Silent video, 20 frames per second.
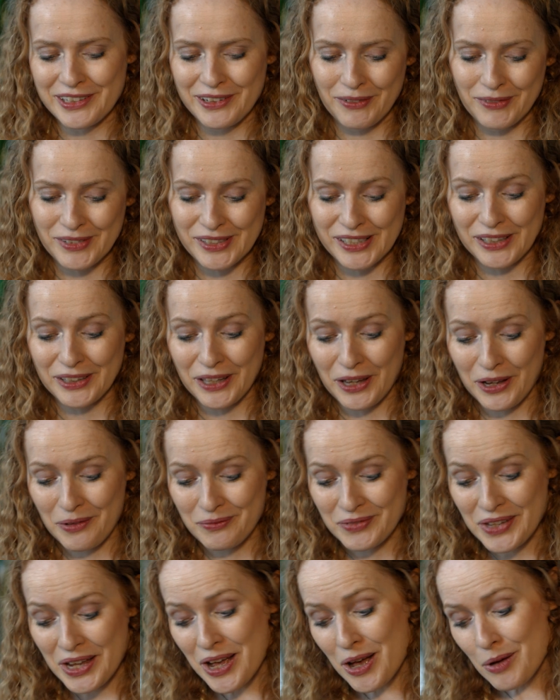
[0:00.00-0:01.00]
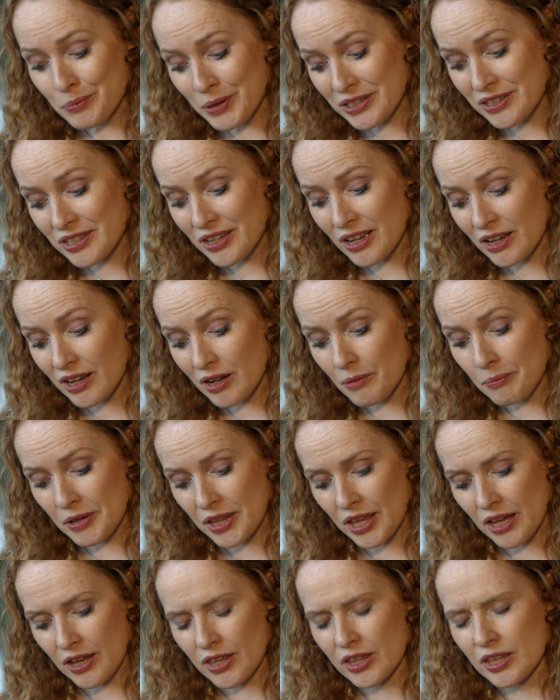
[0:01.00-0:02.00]
was sent home. But
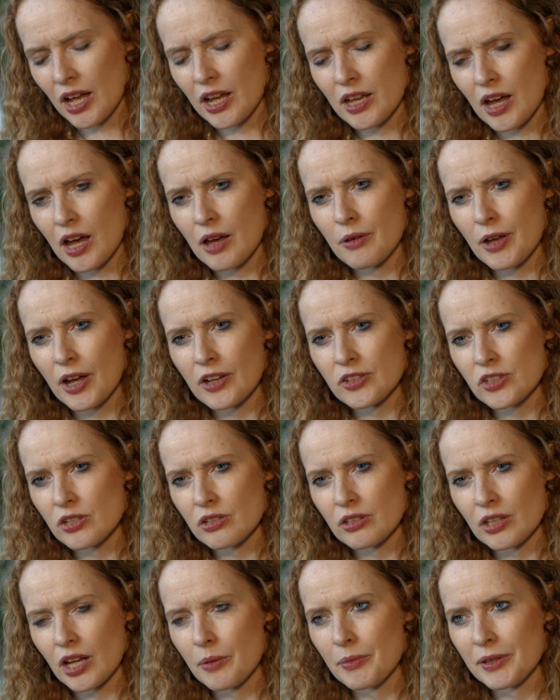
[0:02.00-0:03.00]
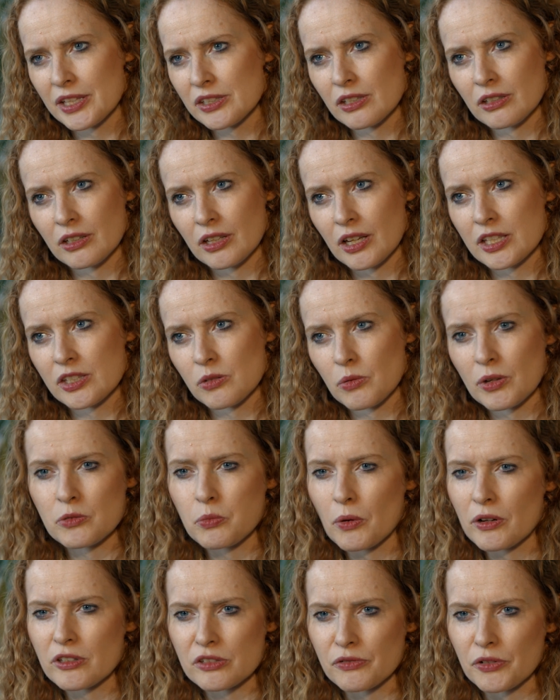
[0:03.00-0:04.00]
I do. I mean, it's
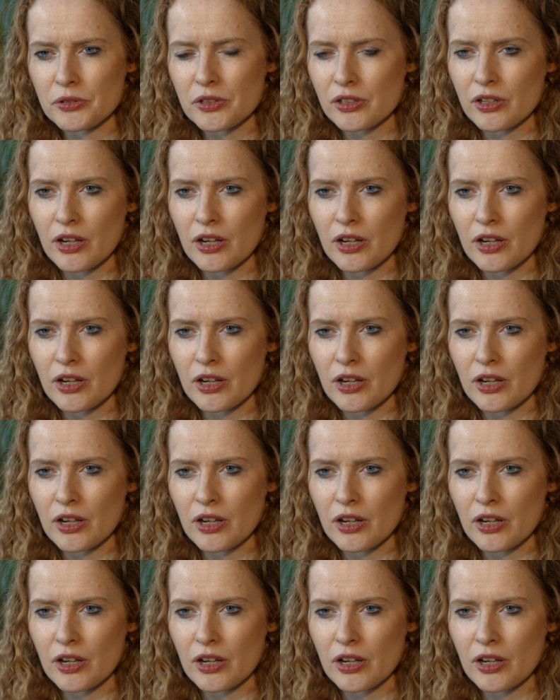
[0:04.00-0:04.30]
wonderful to